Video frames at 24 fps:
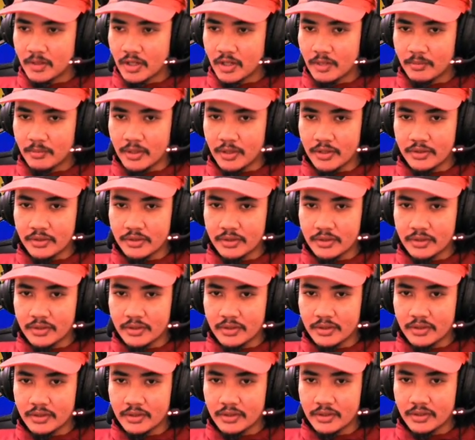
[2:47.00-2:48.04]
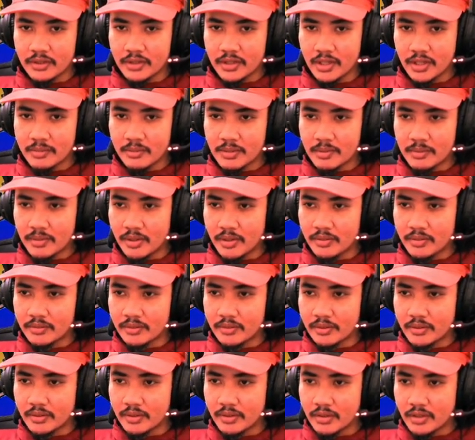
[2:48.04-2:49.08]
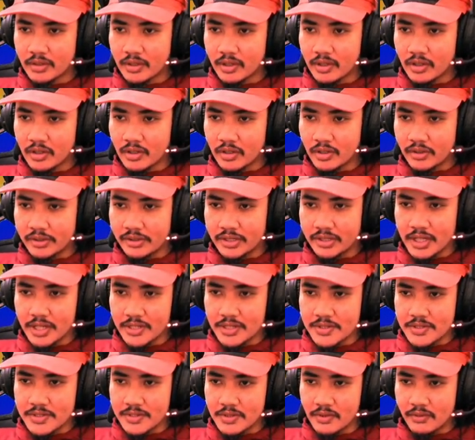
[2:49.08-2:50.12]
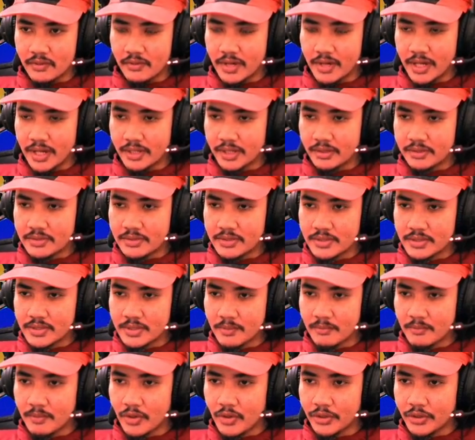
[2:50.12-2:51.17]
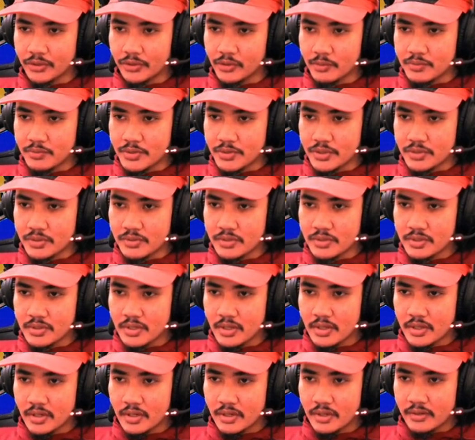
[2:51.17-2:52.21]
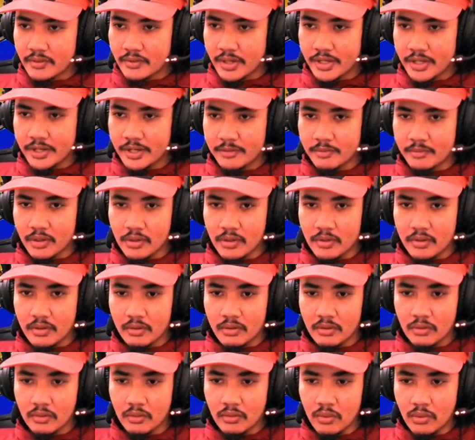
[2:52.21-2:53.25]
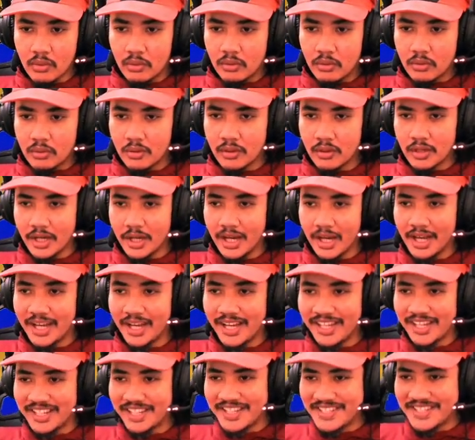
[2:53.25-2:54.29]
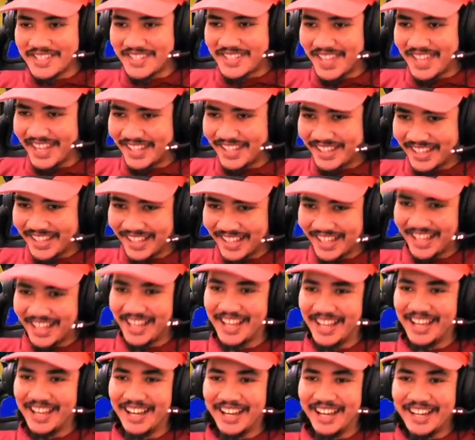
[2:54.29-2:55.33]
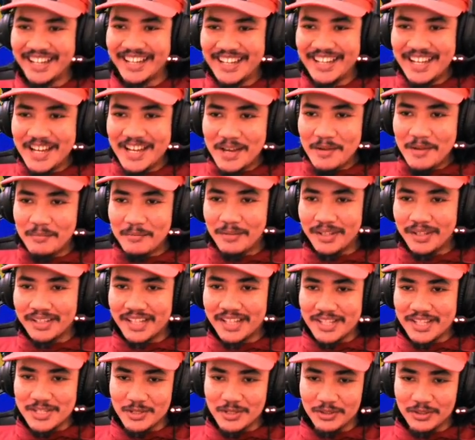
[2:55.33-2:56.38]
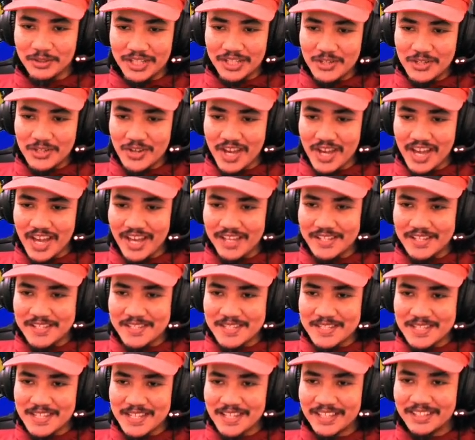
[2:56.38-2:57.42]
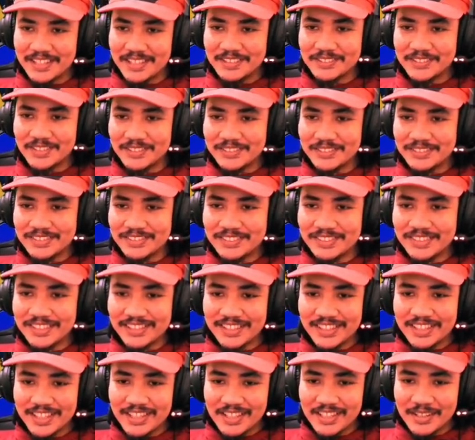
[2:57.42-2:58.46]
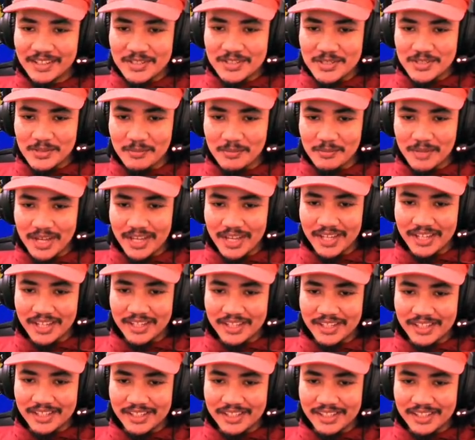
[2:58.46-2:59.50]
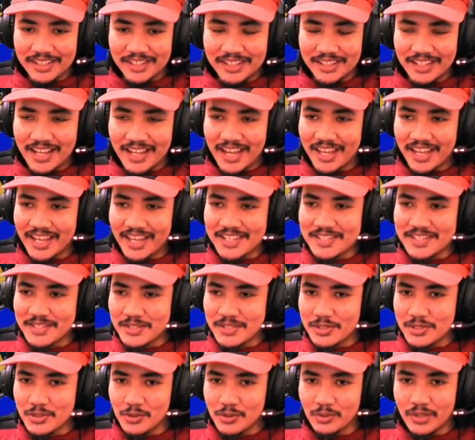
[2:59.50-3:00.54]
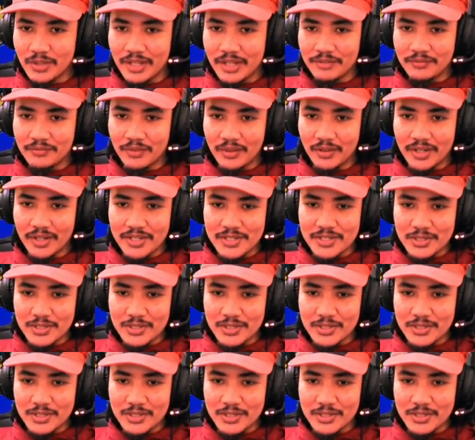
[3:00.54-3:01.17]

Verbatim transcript: Come on, come on, bro. Yes. All right. Some more troops right here, bro. Ooh, he's dead. But let's continue, guys. Woo. So my, I guess it's too late for us